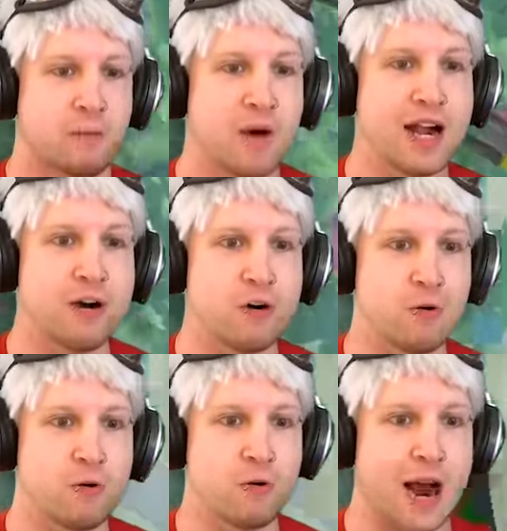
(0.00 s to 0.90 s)

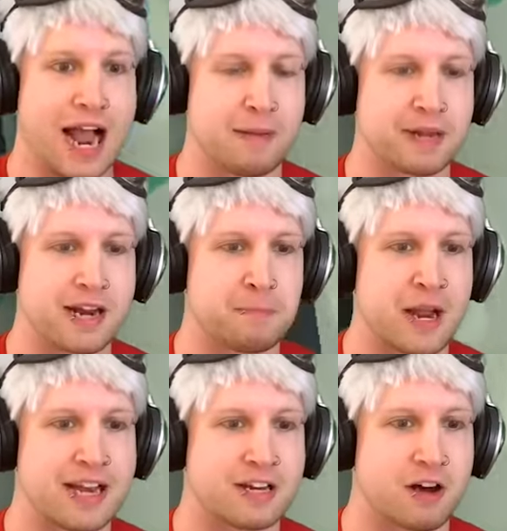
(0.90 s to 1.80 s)
Woo! I'm gonna
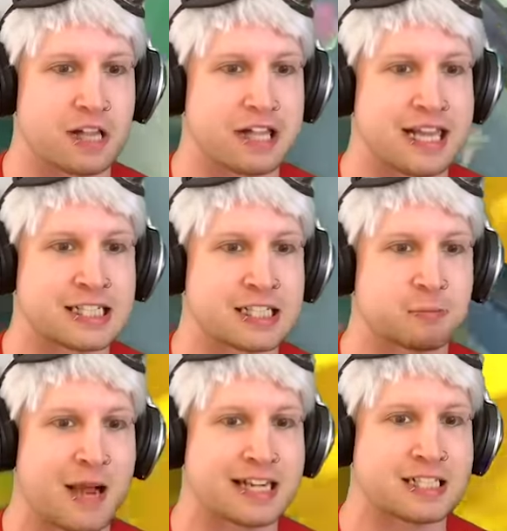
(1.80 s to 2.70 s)
paint all of this
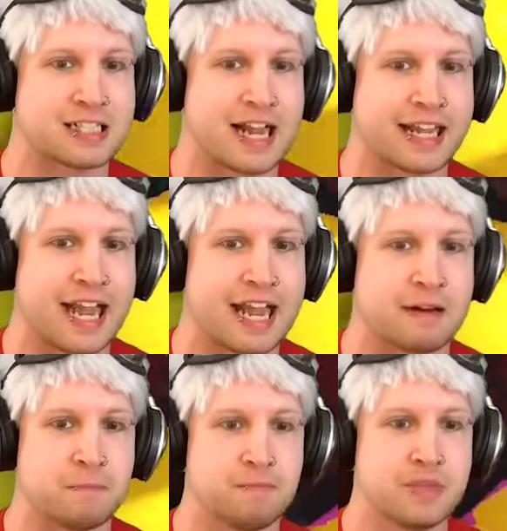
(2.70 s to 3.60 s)
as fast as I
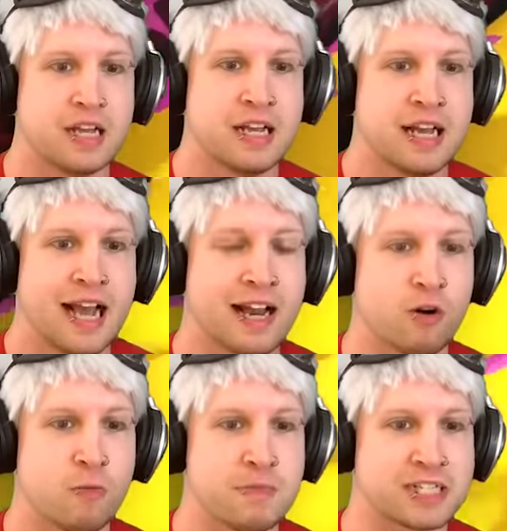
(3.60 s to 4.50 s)
can.
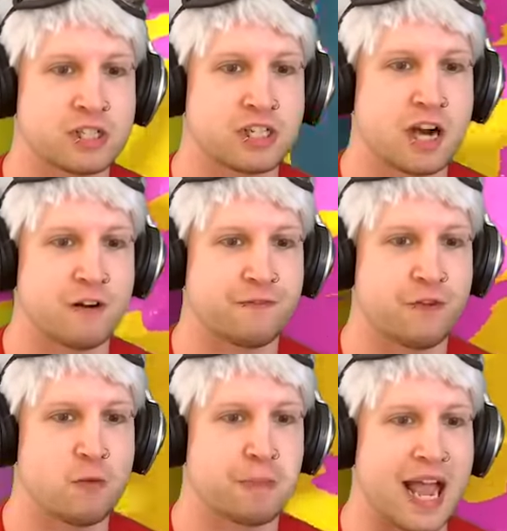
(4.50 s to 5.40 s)
Hello, Mr. Kung
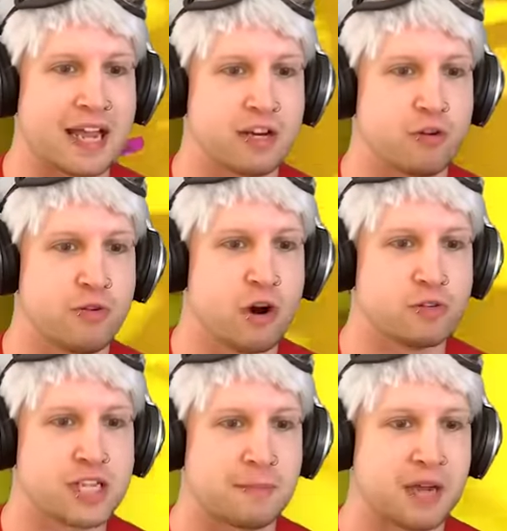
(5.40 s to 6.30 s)
Fu Panda, who
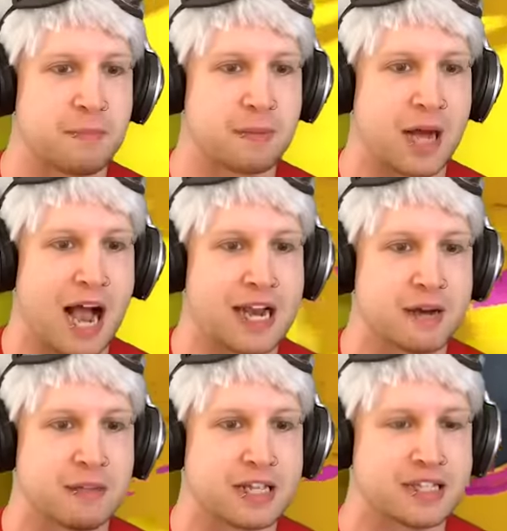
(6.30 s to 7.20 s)
knows I'm coming
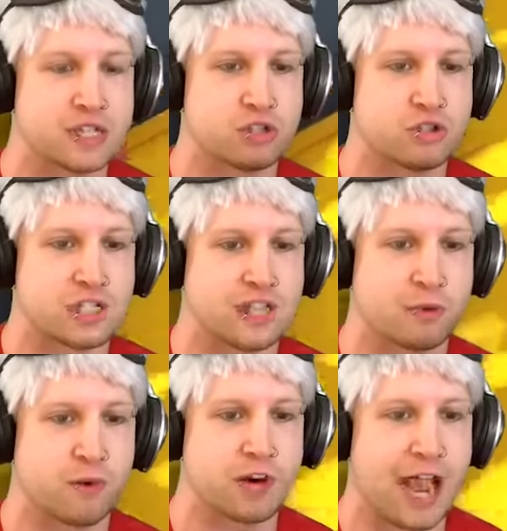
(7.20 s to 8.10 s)
behind him because he's using,
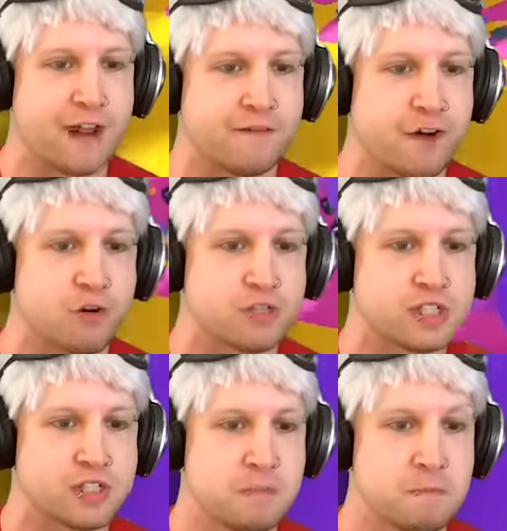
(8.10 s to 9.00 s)
like, weird
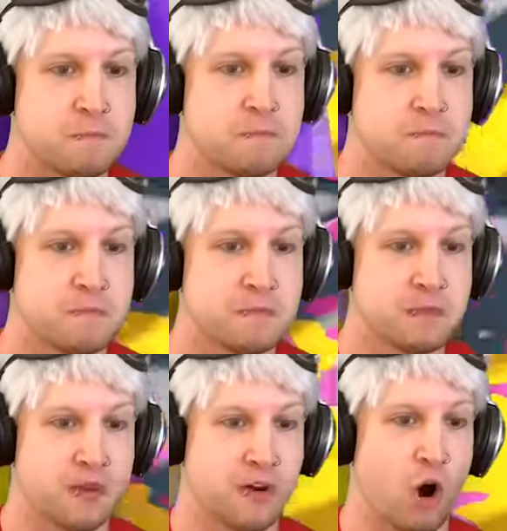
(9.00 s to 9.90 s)
headphones?
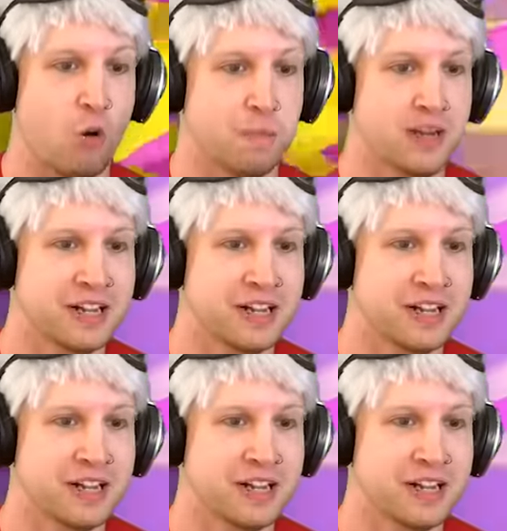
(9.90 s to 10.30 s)
Nope.